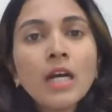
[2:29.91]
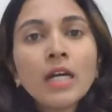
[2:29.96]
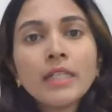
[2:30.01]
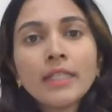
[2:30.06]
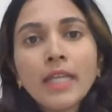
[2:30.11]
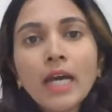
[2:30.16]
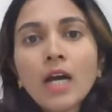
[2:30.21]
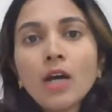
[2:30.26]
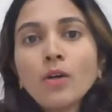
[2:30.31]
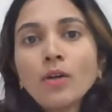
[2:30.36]

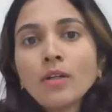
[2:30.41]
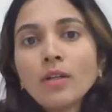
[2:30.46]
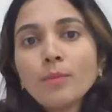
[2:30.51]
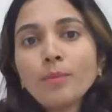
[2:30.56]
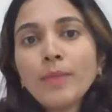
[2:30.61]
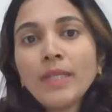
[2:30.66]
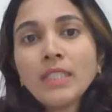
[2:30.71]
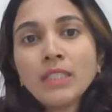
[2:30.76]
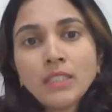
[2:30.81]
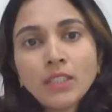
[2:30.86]
Now,
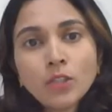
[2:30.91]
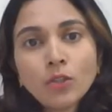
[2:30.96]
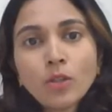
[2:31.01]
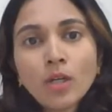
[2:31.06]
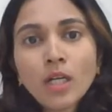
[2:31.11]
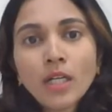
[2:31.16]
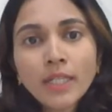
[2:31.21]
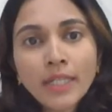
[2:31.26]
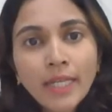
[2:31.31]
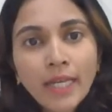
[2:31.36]

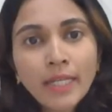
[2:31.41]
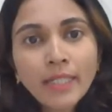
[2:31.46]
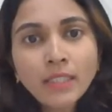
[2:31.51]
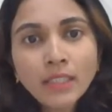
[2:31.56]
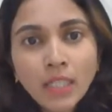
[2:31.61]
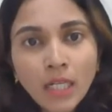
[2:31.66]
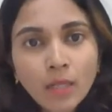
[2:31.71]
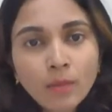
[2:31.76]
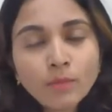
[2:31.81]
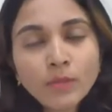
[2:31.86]
PCO
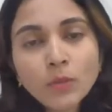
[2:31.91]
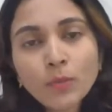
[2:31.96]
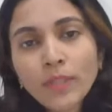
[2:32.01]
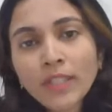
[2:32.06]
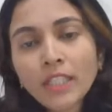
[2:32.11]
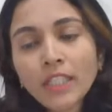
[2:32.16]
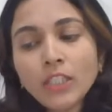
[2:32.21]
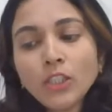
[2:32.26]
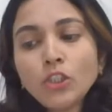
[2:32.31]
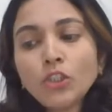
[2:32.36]
again comes
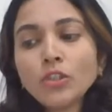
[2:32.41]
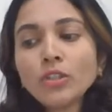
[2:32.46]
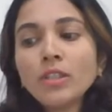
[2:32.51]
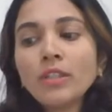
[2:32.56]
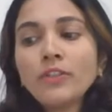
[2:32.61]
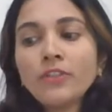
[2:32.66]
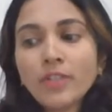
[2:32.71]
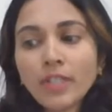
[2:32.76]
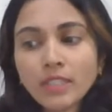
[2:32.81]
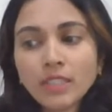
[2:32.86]
with
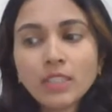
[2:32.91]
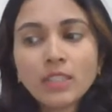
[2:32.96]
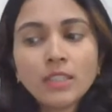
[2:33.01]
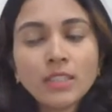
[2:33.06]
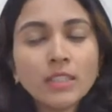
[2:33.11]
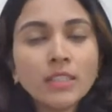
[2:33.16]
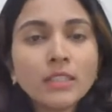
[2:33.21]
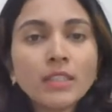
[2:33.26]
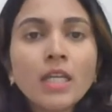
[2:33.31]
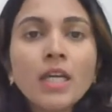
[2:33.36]
insulin
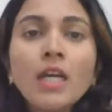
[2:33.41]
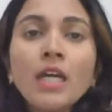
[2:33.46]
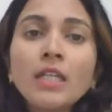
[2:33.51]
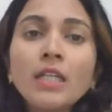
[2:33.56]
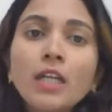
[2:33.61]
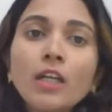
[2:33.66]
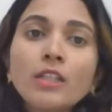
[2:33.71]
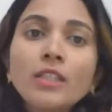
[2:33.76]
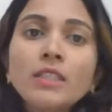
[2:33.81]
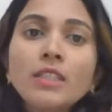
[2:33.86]
resistance.
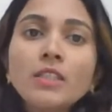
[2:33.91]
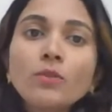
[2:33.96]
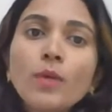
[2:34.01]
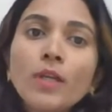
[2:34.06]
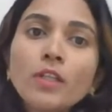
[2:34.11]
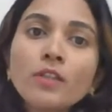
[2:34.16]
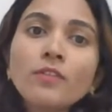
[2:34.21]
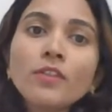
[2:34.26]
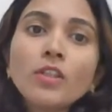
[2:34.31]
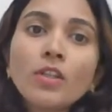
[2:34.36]
Now, this is
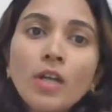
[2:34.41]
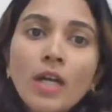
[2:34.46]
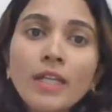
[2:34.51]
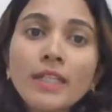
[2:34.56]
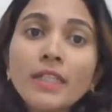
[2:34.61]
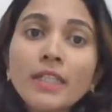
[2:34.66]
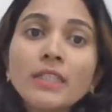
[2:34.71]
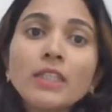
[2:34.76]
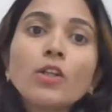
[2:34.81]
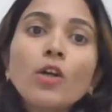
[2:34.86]
one of
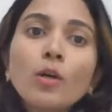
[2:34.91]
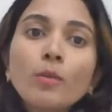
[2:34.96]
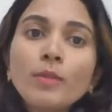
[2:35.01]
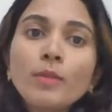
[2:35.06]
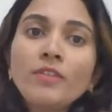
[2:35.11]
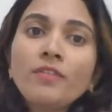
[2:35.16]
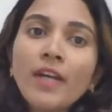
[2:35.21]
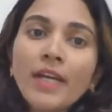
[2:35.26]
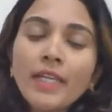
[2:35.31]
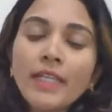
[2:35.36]
another
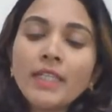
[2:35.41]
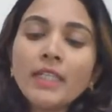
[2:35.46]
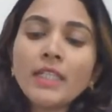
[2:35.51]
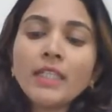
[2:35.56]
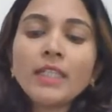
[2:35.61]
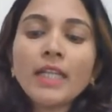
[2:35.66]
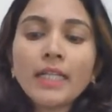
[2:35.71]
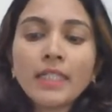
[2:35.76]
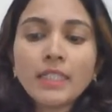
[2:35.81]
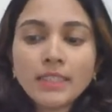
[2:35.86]
common
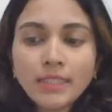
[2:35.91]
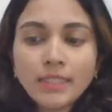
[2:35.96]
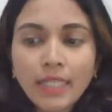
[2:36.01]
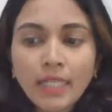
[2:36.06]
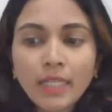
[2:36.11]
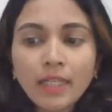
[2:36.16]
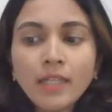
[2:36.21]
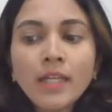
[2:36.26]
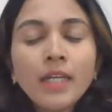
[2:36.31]
finding that is there.